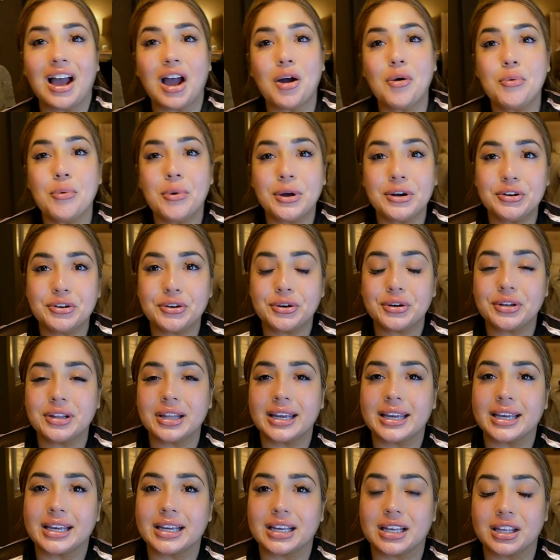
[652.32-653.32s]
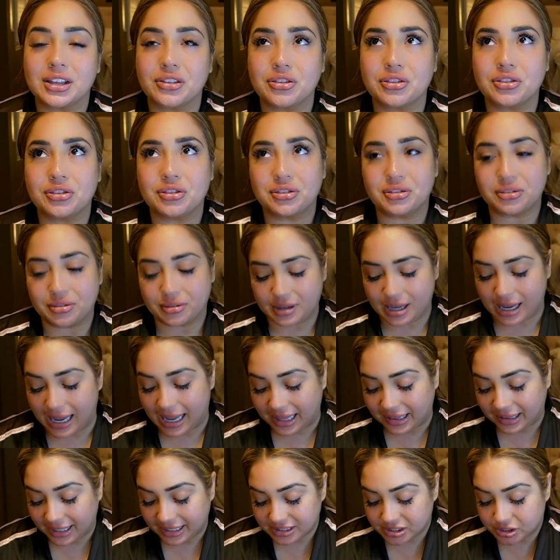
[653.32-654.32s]
I wonder, like,
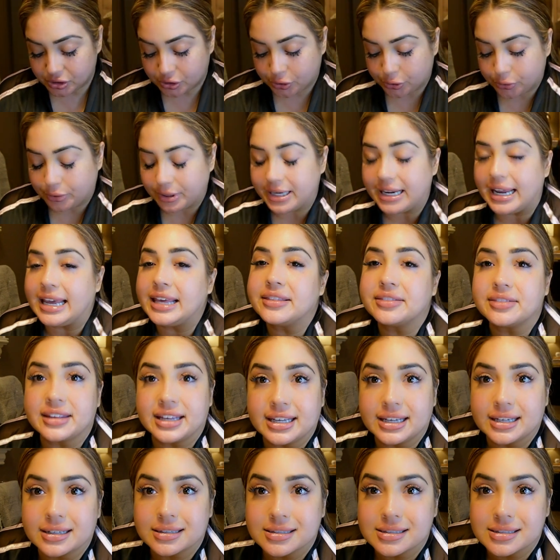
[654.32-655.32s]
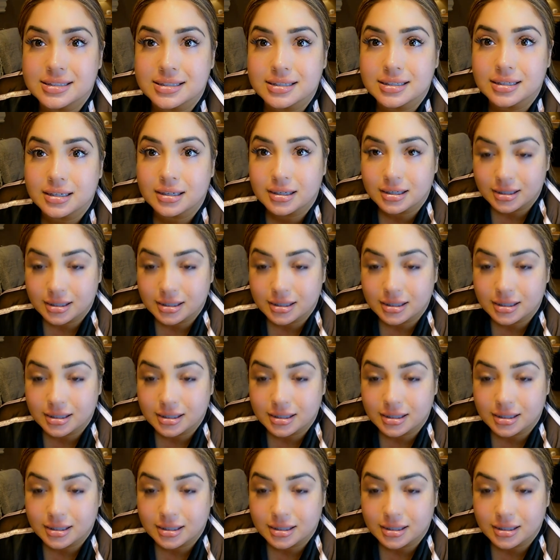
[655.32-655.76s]
I like to create things,